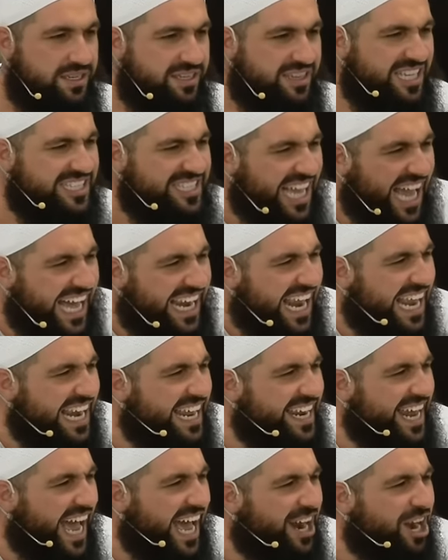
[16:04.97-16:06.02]
This halal
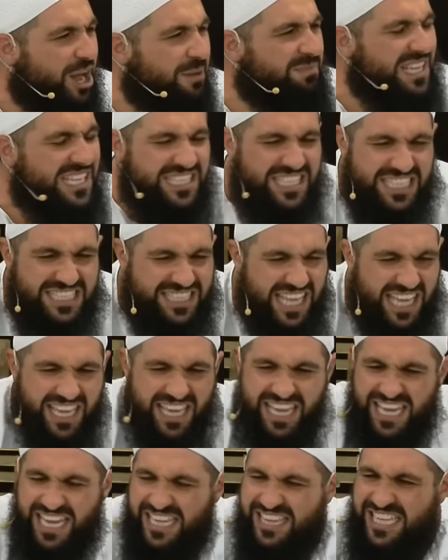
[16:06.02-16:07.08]
and haram, this is, the,
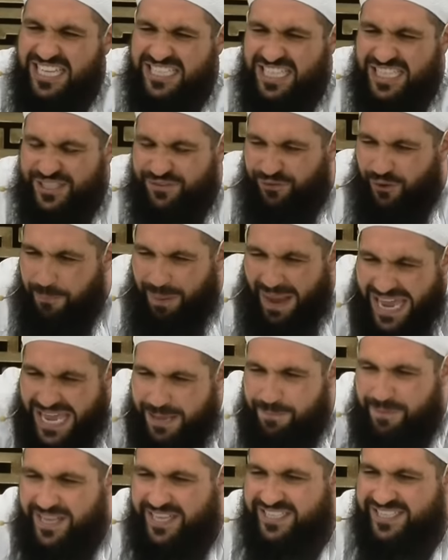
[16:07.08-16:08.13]
this is for
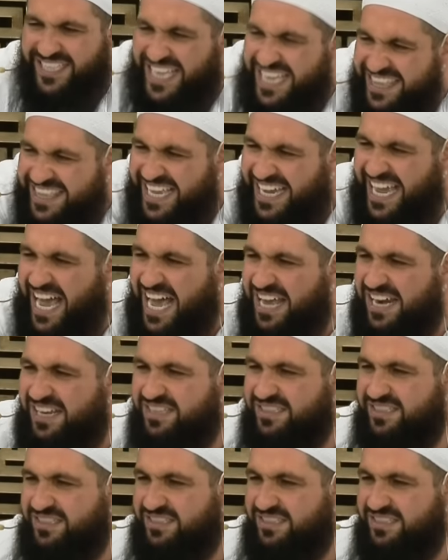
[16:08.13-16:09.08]
babies, kindergarten.